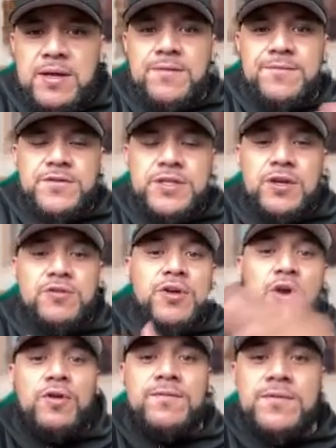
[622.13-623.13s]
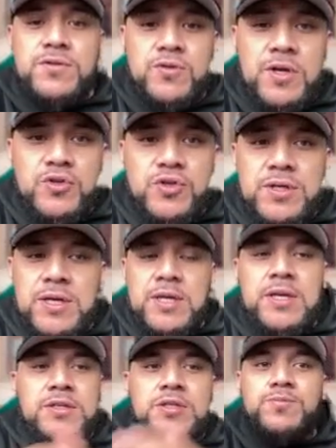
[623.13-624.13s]
If she goes over 200,
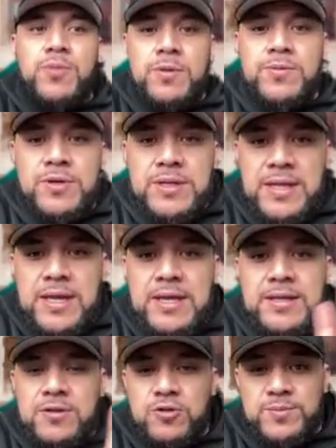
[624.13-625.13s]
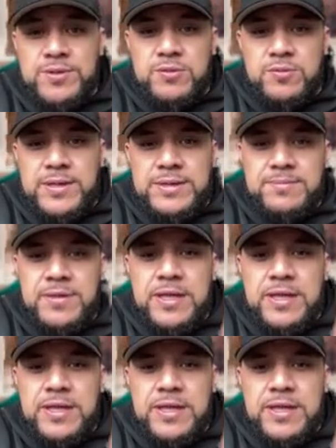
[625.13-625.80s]
she's probably going to gain a little bit of weight.